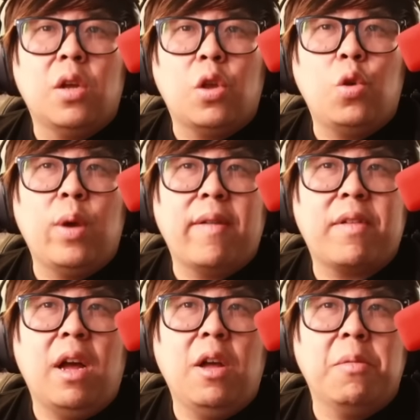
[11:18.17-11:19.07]
You have
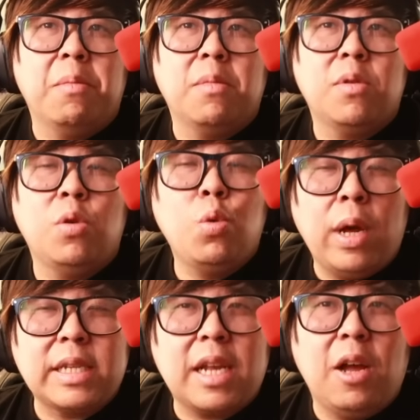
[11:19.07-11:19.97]
come. Who
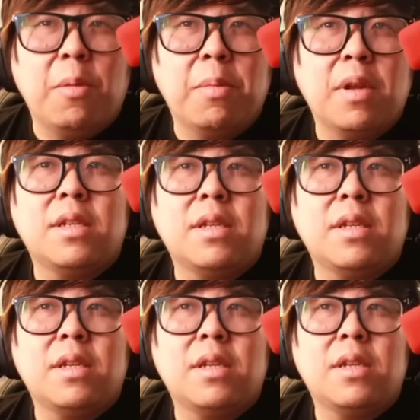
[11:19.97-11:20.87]
has come?
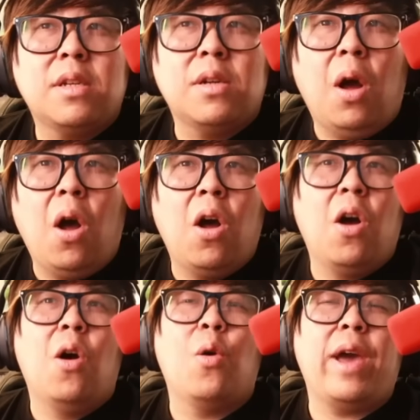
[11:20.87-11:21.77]

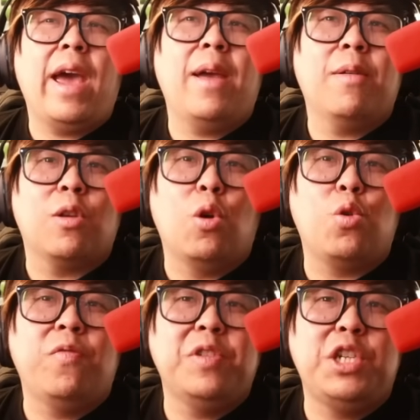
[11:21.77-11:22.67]
Oh, okay.
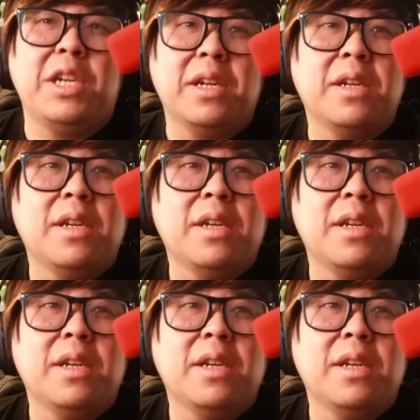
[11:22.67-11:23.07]
Goku Vegeta.